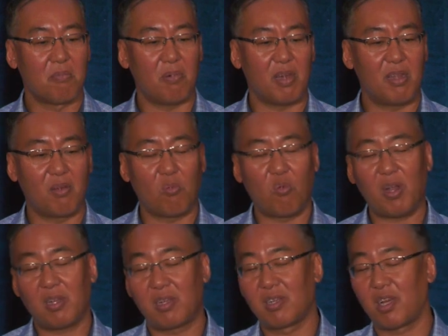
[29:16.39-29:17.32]
But
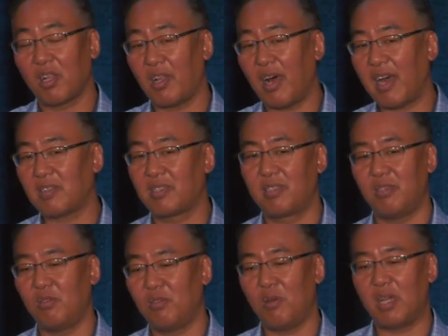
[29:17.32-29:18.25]
what clocks
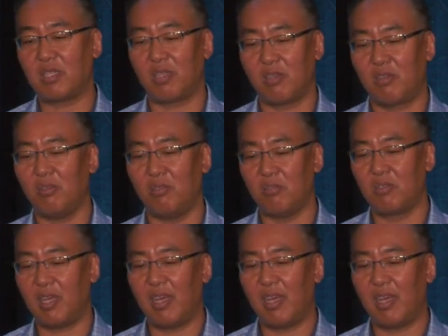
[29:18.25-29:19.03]
did you actually use?